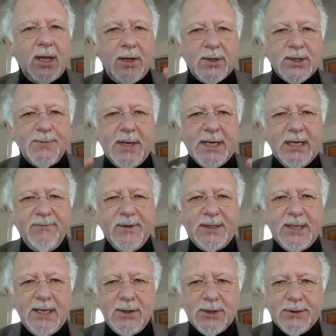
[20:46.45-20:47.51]
Here's my
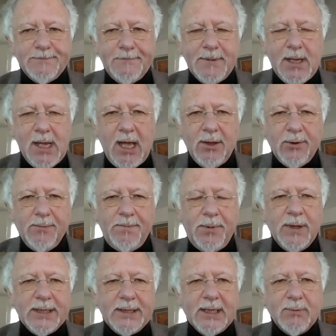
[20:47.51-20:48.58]
invitation and the
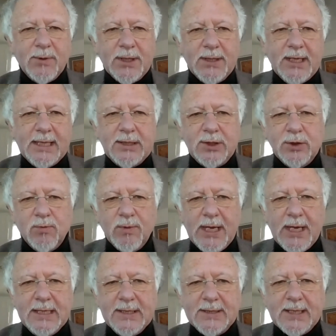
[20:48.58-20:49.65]
point I would like to
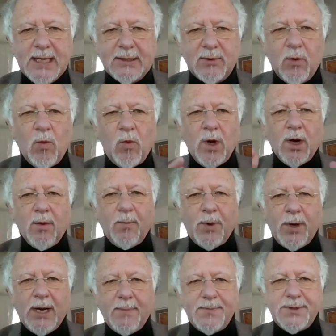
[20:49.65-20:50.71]
raise, that where
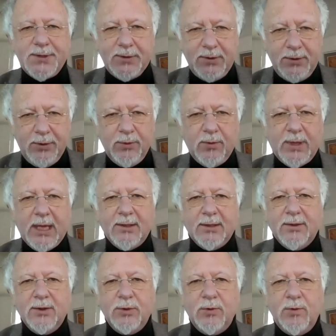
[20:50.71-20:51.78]
perhaps you
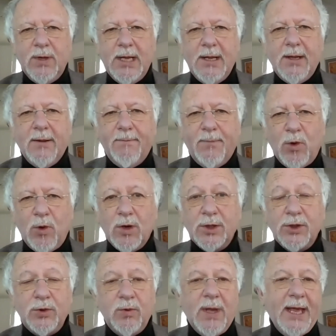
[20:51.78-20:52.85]
can do more
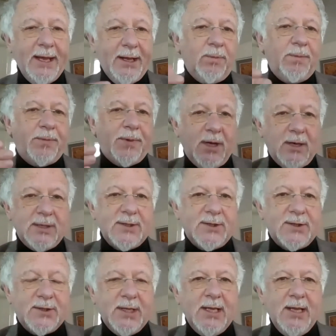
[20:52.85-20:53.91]
to help
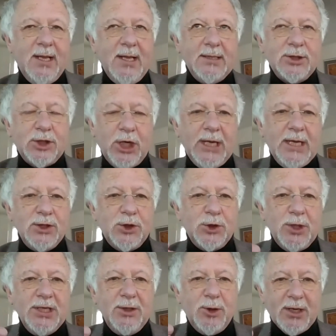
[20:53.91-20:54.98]
us
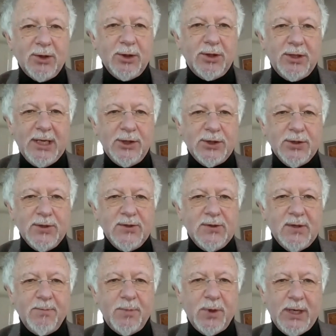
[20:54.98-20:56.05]
change the United
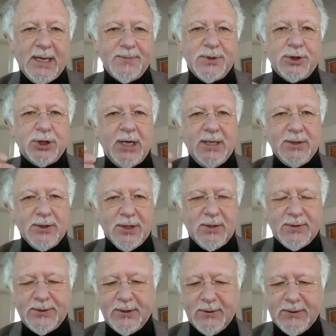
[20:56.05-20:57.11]
Nations and perhaps change
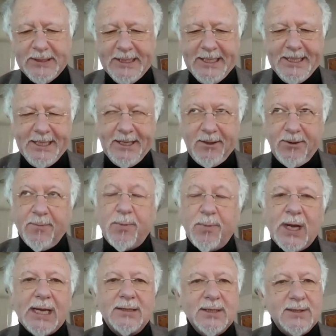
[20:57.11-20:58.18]
also the
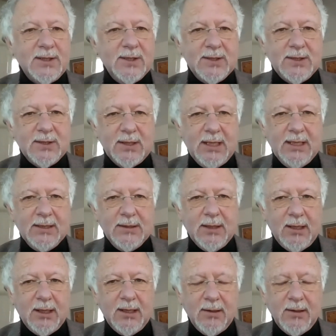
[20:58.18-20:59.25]
practices
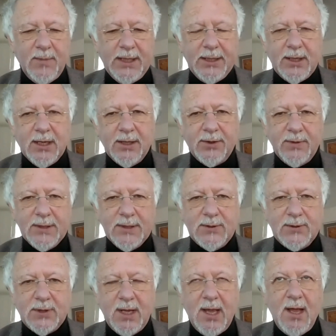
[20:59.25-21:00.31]
in many
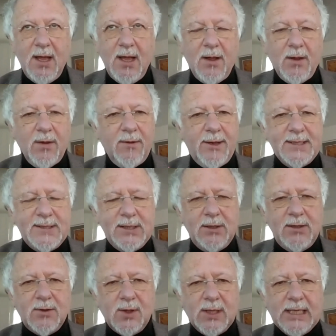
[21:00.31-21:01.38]
countries. This
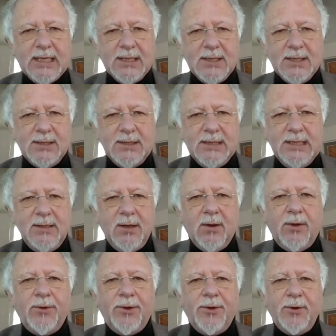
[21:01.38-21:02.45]
year is the
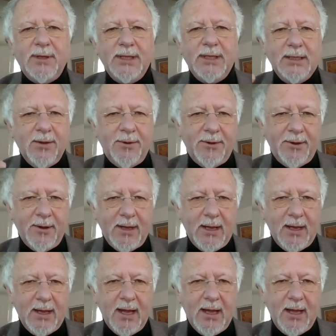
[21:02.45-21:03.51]
30th
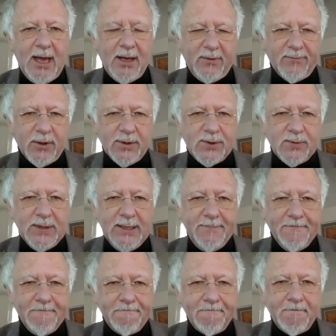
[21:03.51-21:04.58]
anniversary.